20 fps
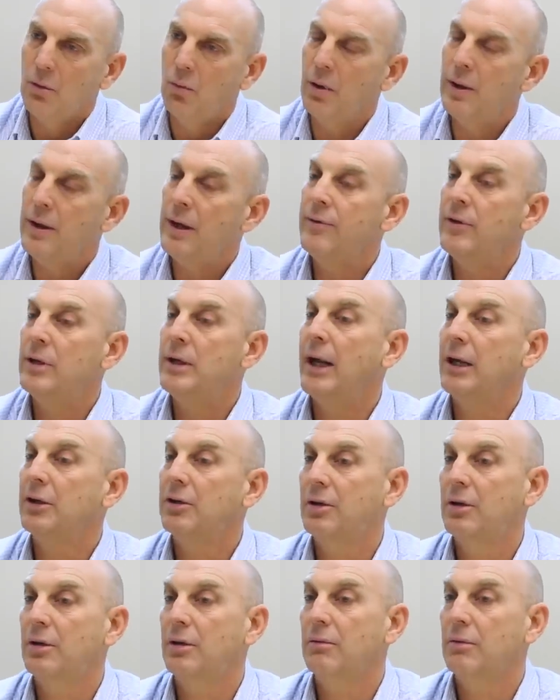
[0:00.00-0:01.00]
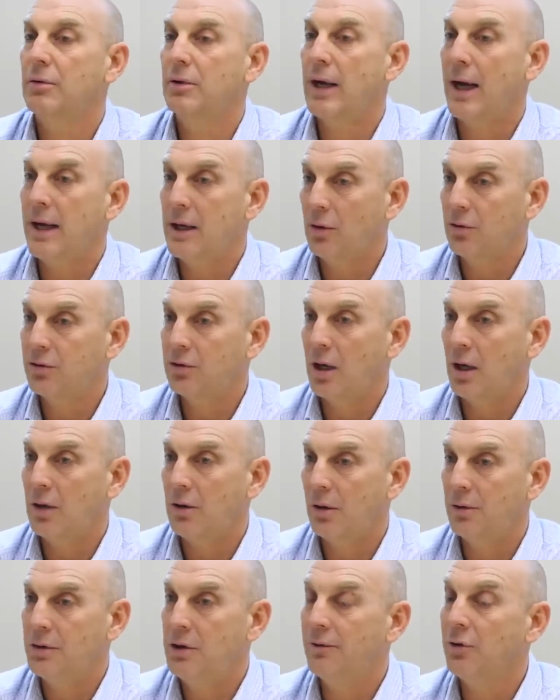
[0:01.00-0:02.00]
within the next day or
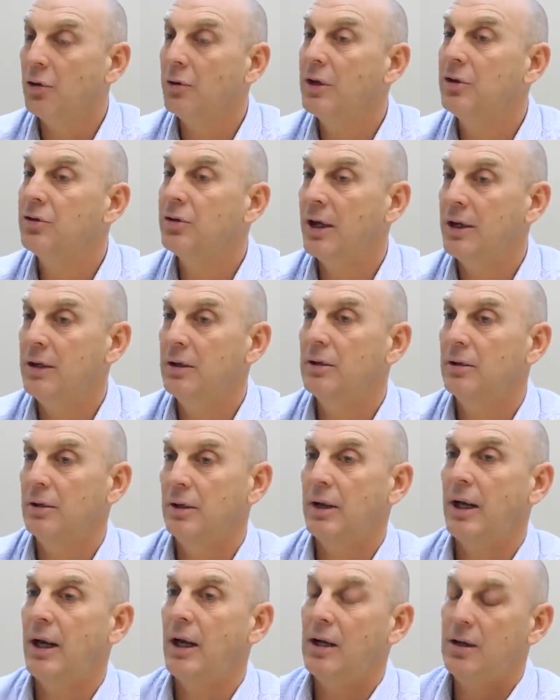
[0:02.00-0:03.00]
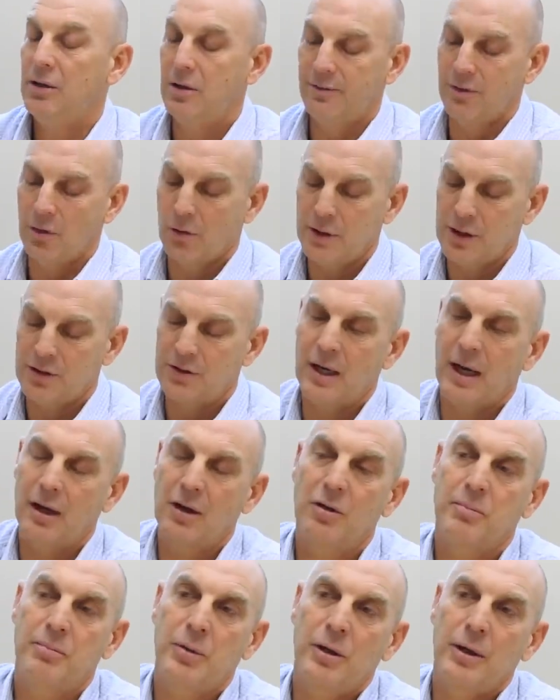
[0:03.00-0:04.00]
so. Oh, you've already said, now, yeah, you've already
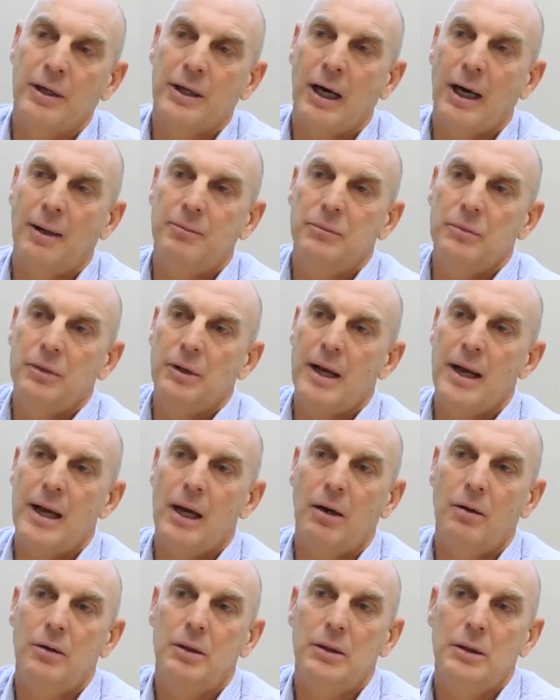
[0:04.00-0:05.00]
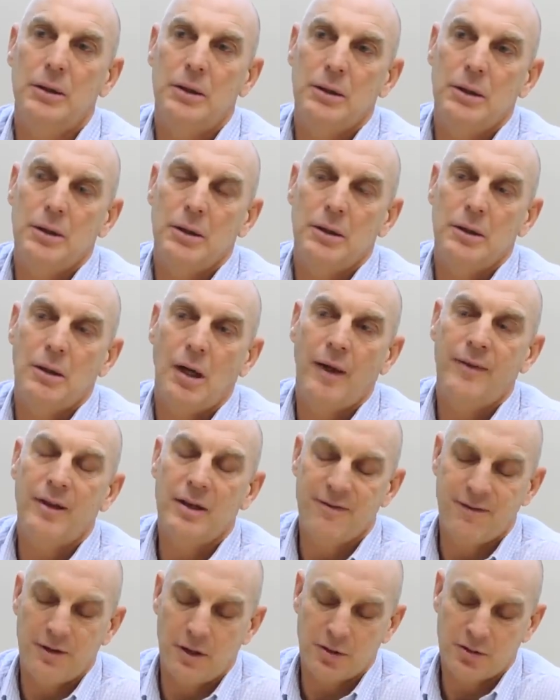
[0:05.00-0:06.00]
started to perk up yeah, now. Yeah. And
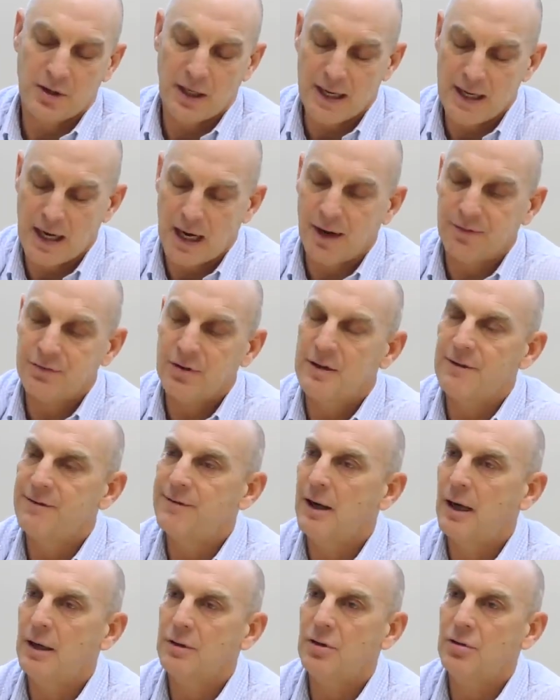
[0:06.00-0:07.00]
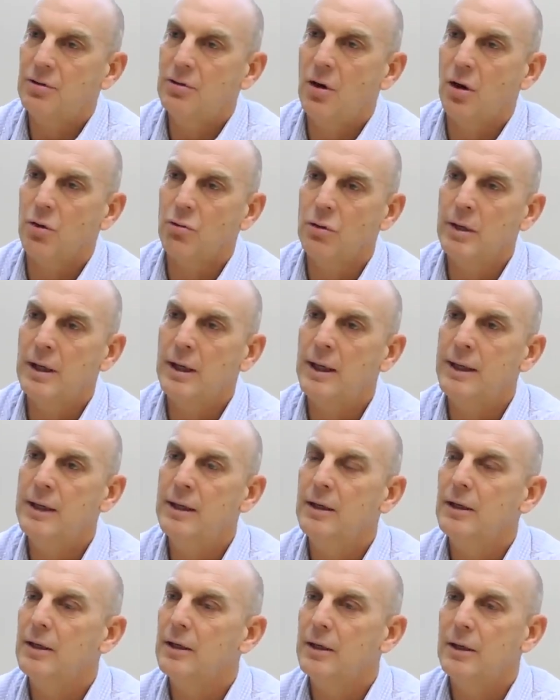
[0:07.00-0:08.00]
the first day after the fast is not
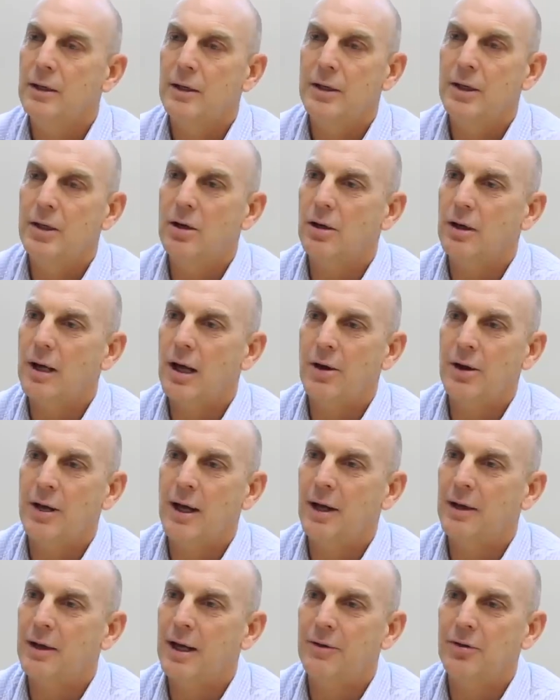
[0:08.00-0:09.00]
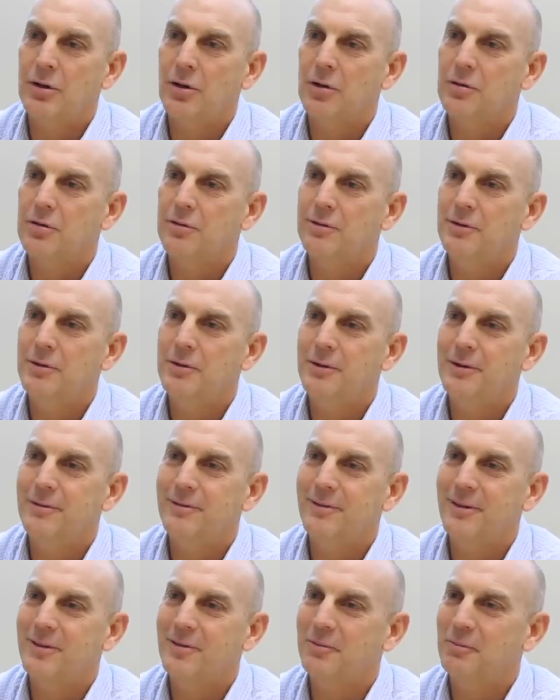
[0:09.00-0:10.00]
really, you're not going out and having lots of
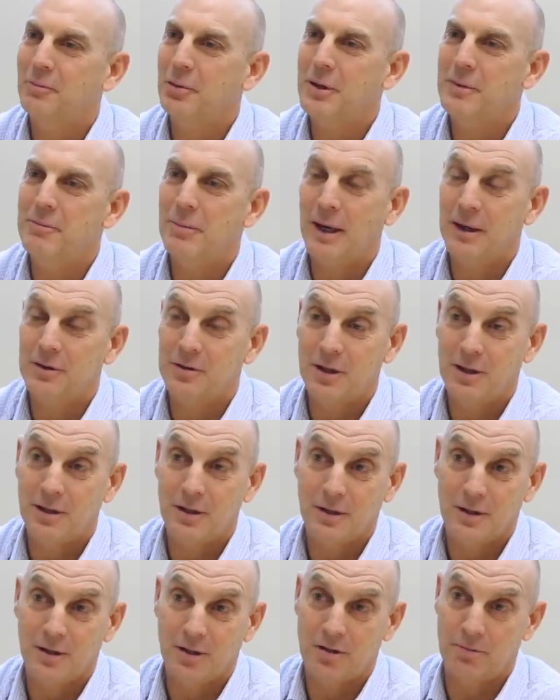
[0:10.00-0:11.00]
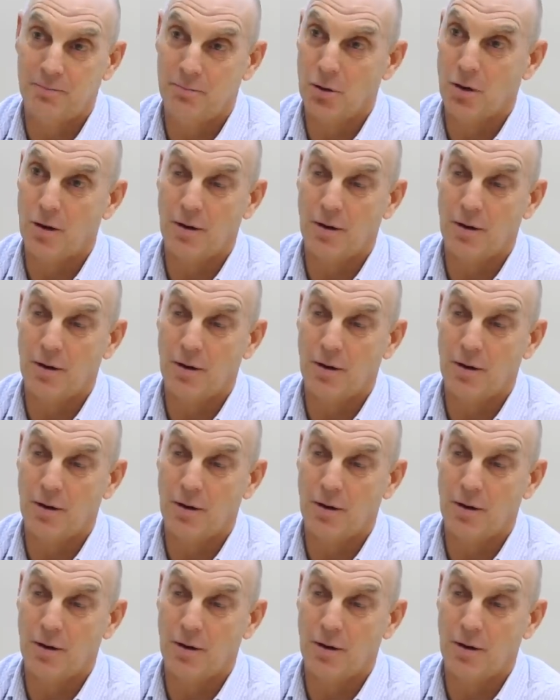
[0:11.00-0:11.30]
food. It's pretty basic. Well, it's